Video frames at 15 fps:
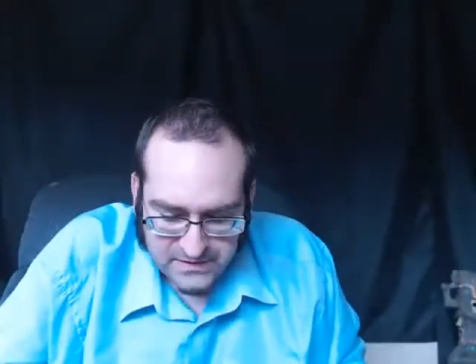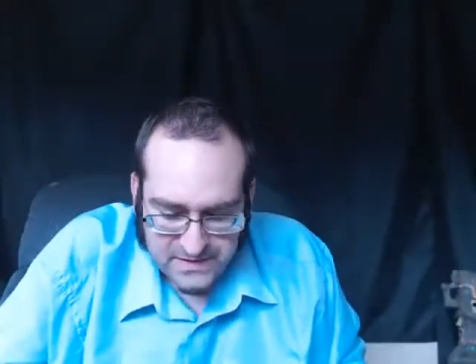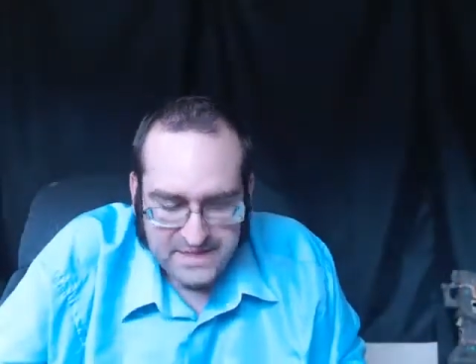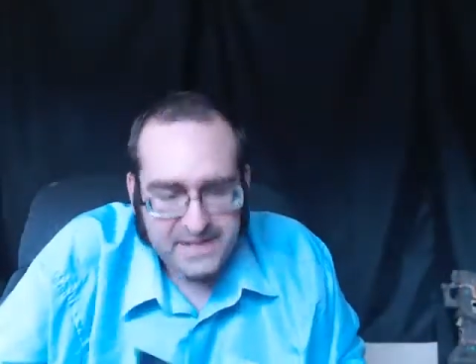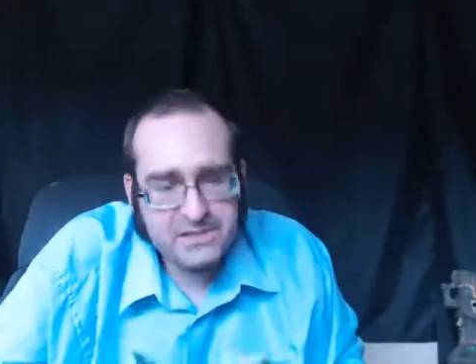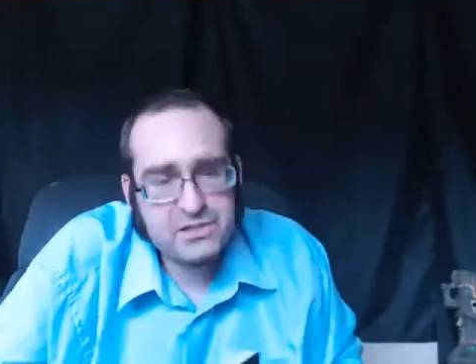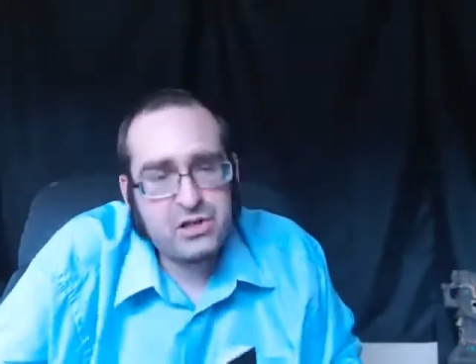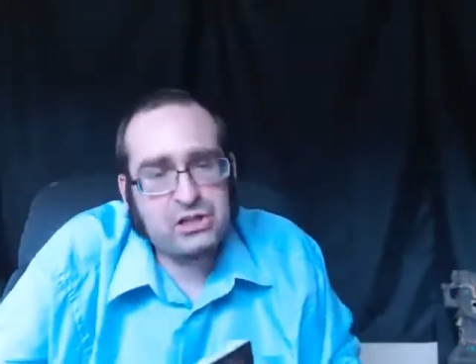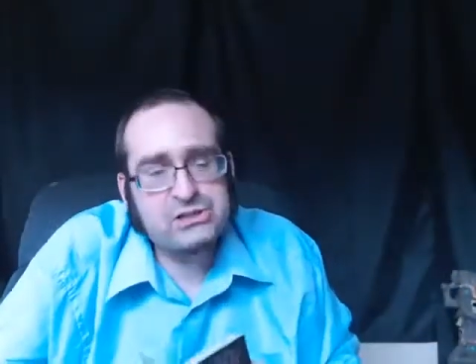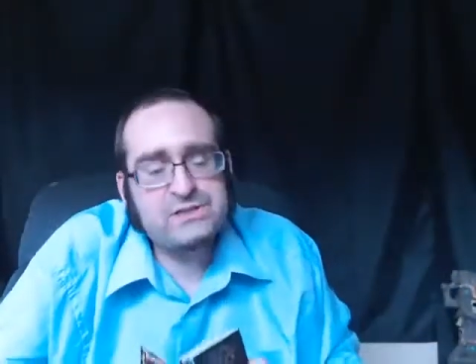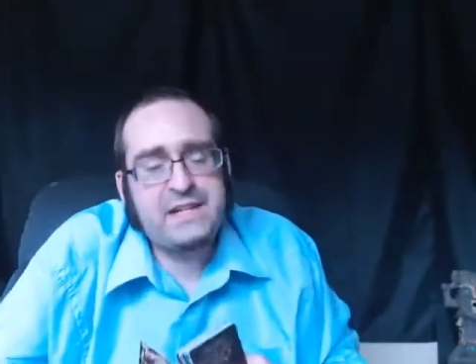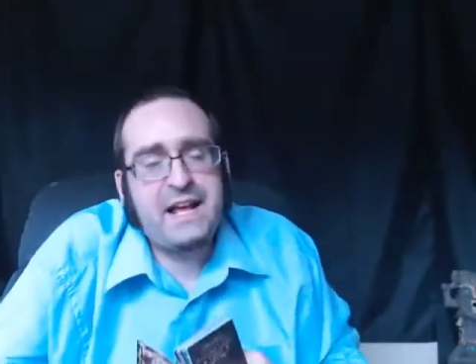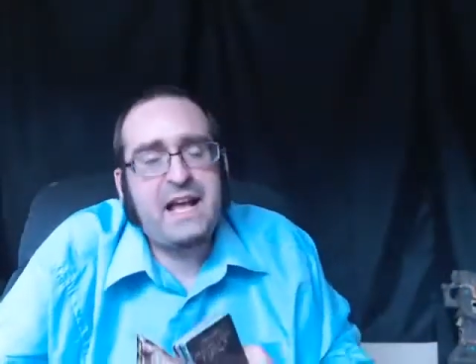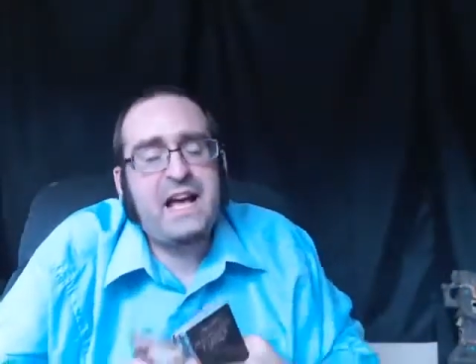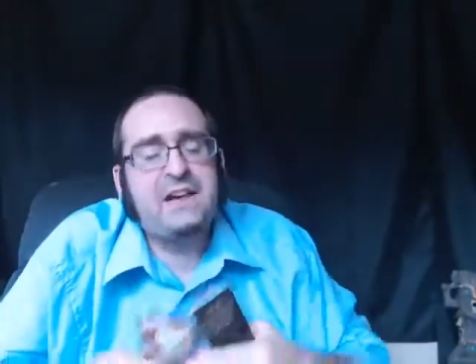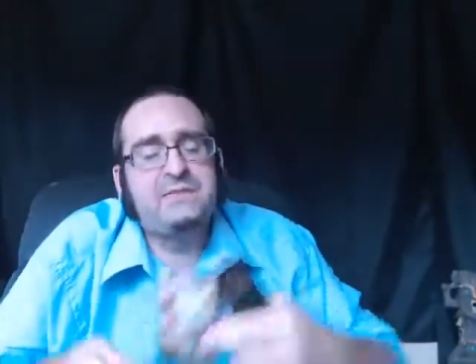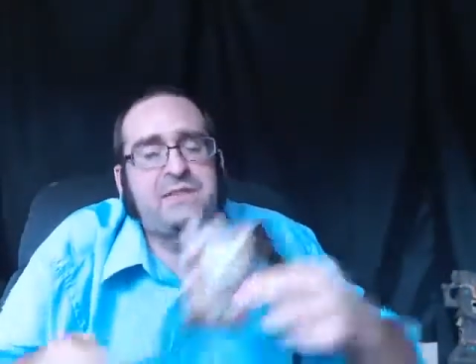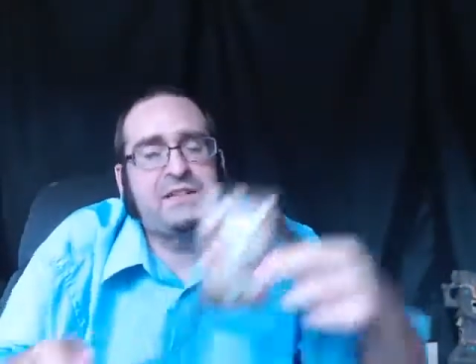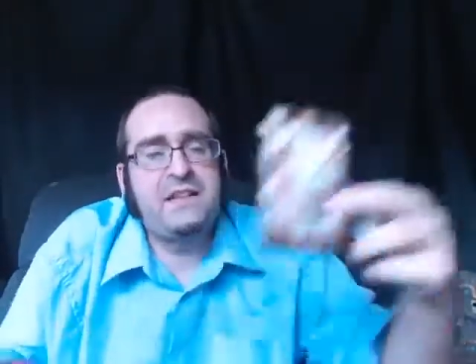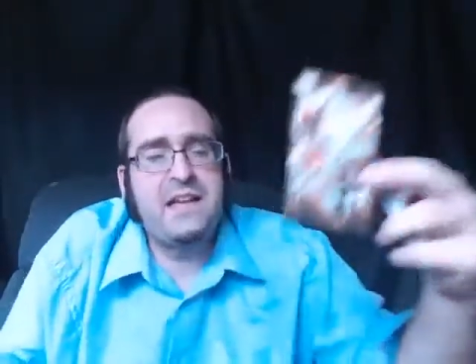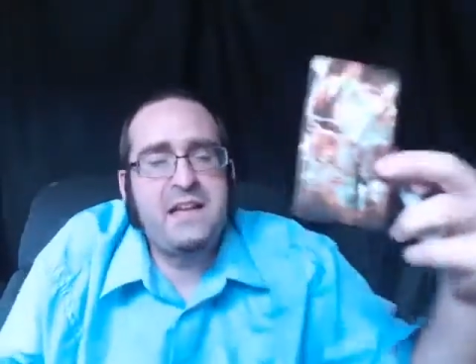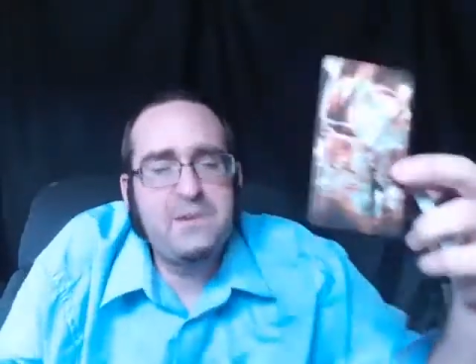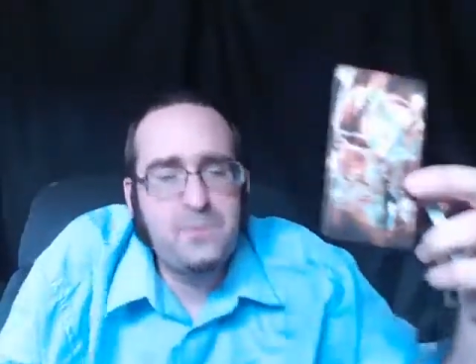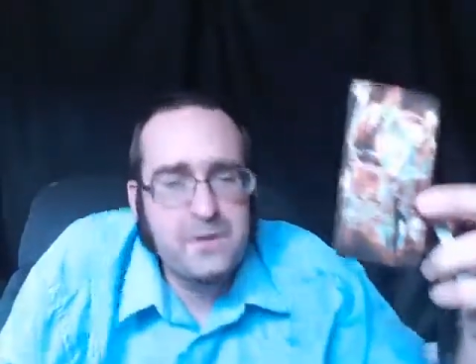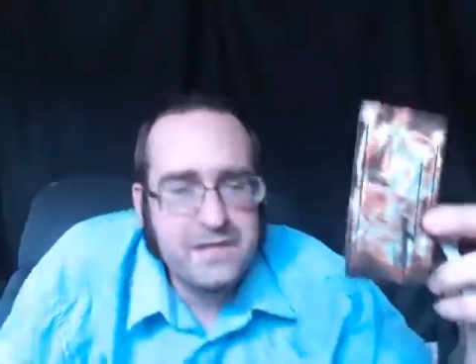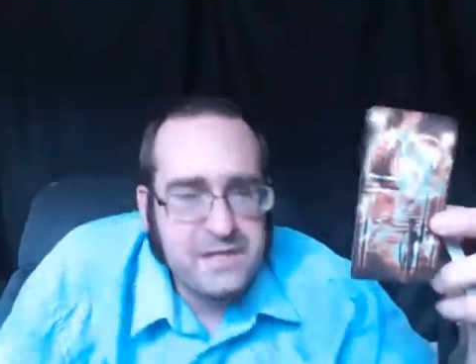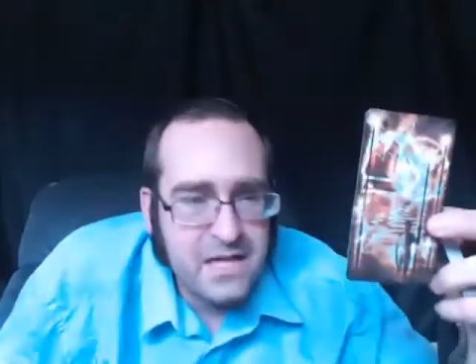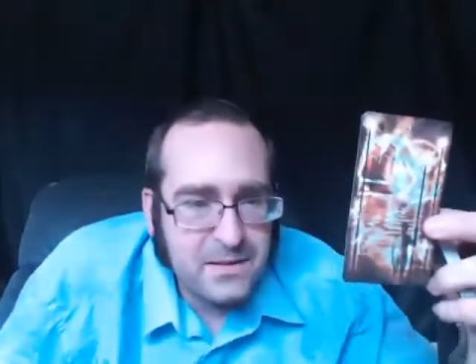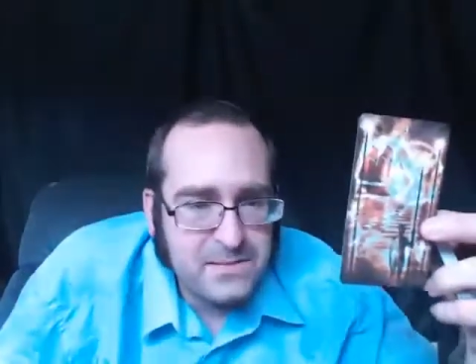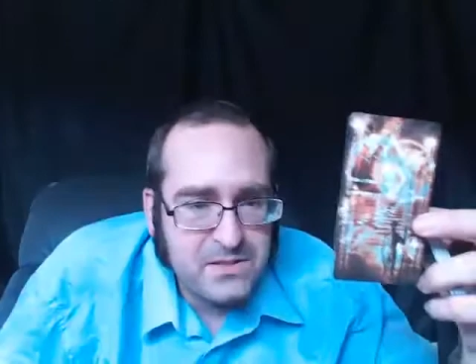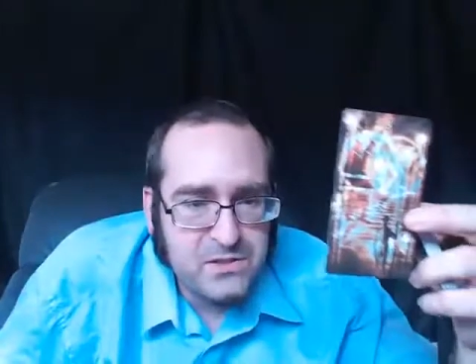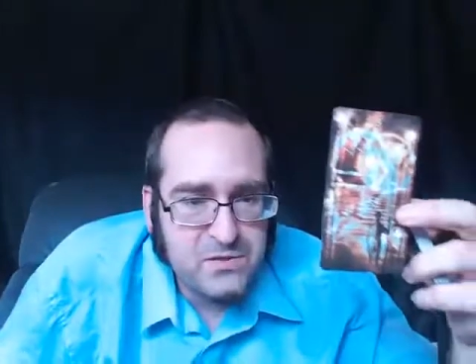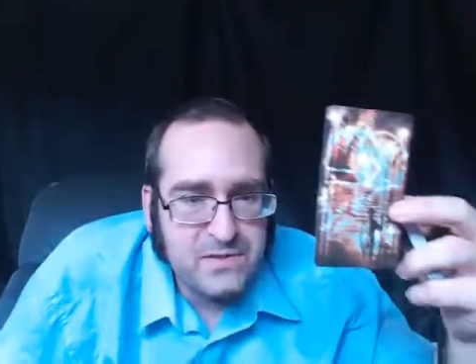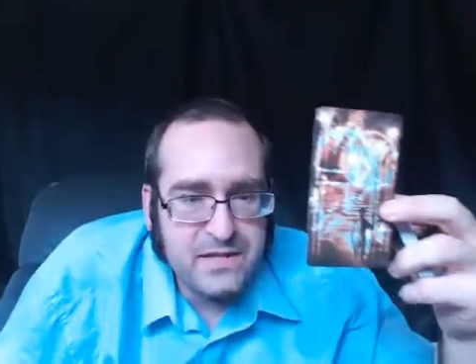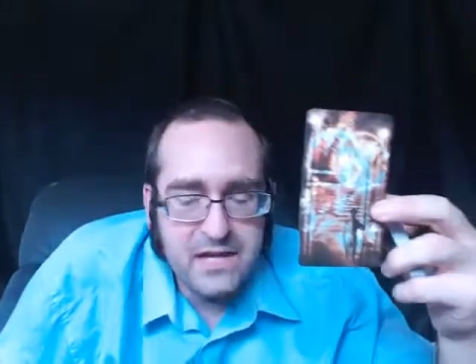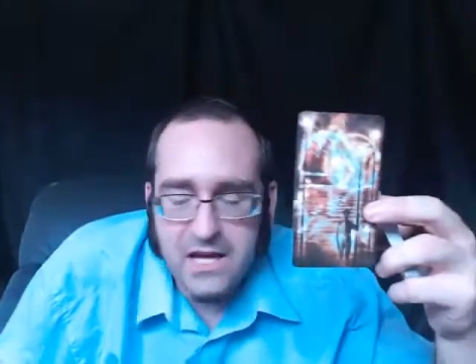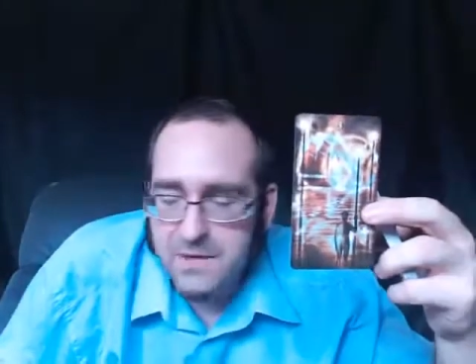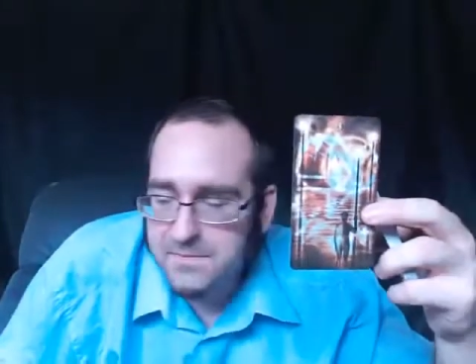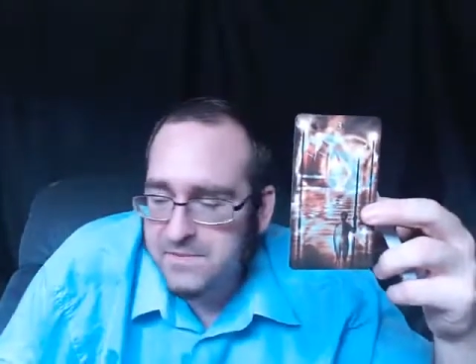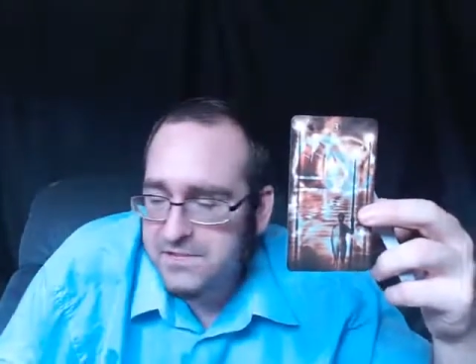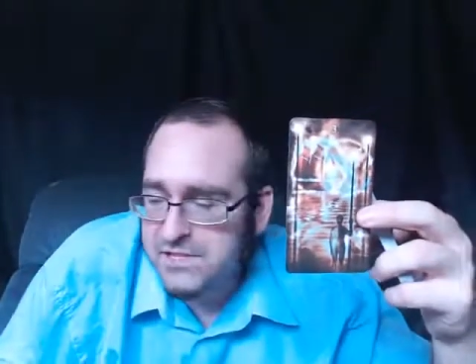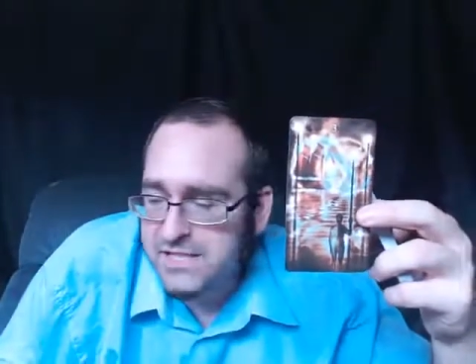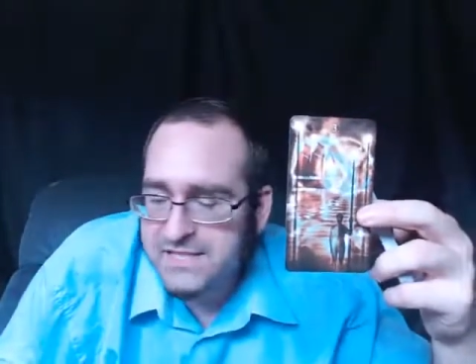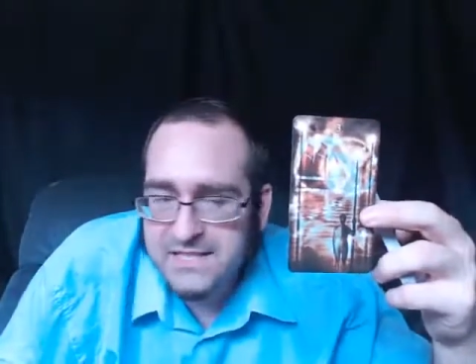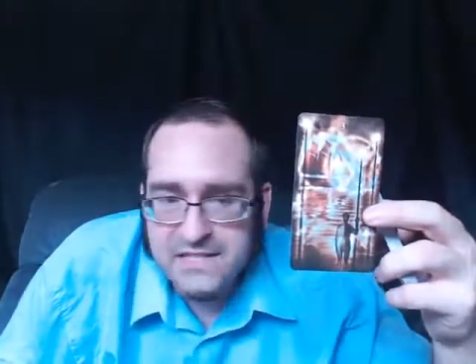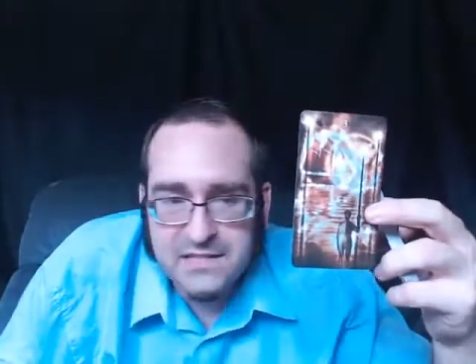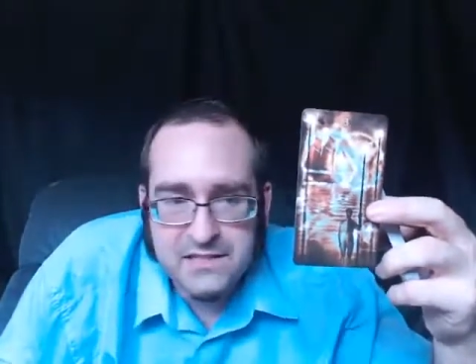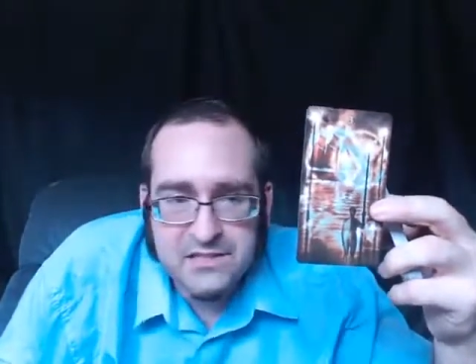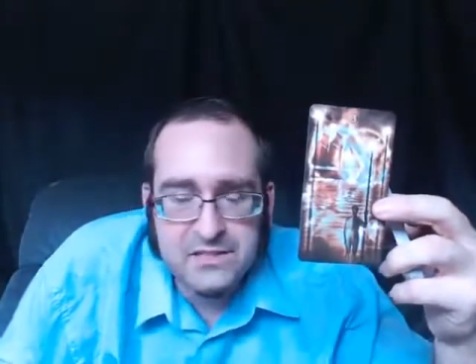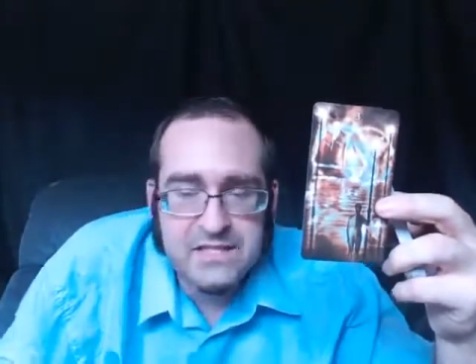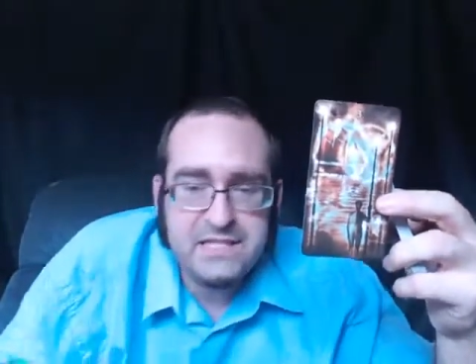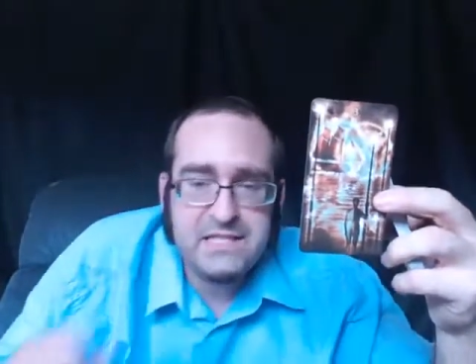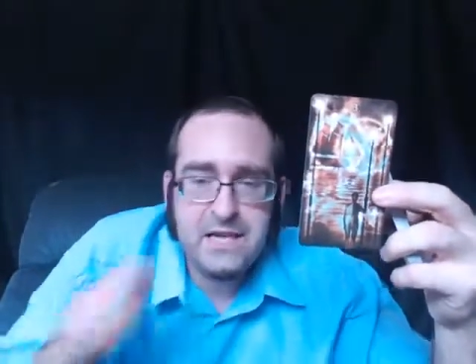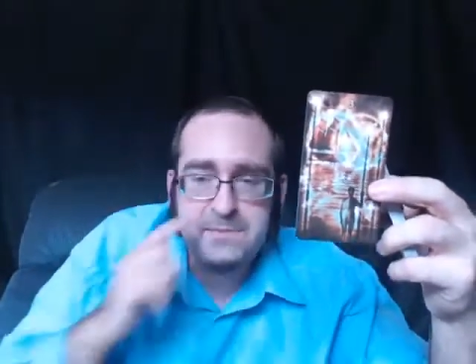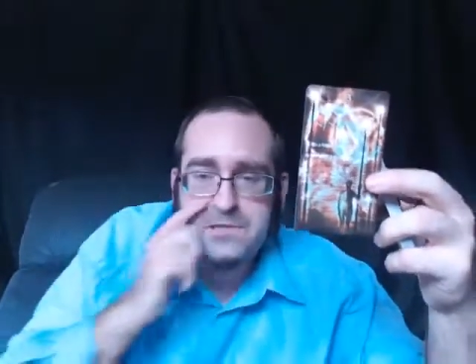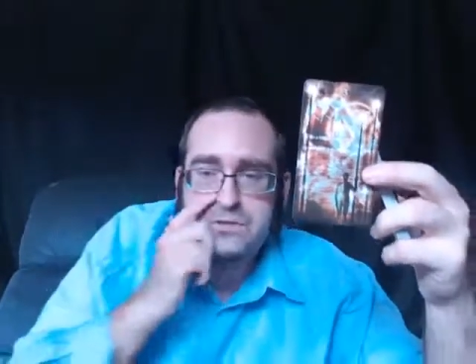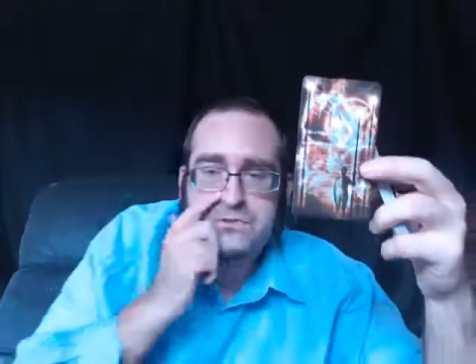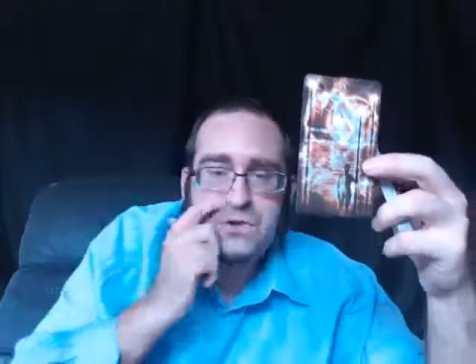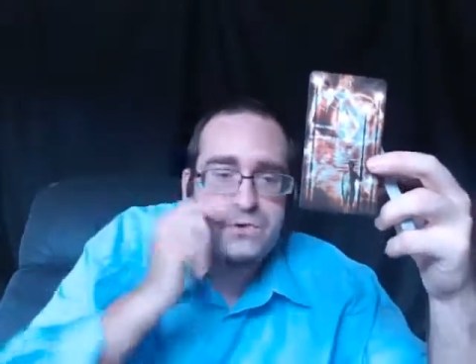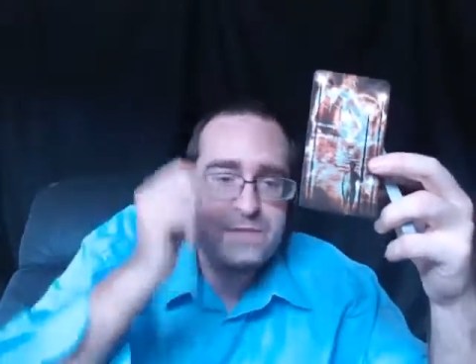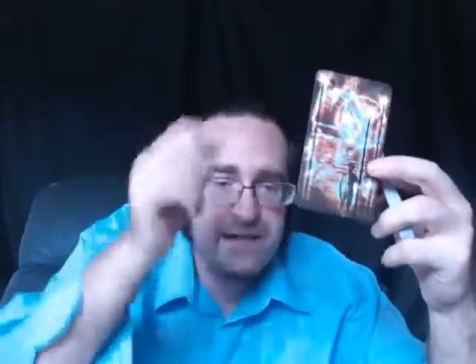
next card that I have today, when it comes to the this tarot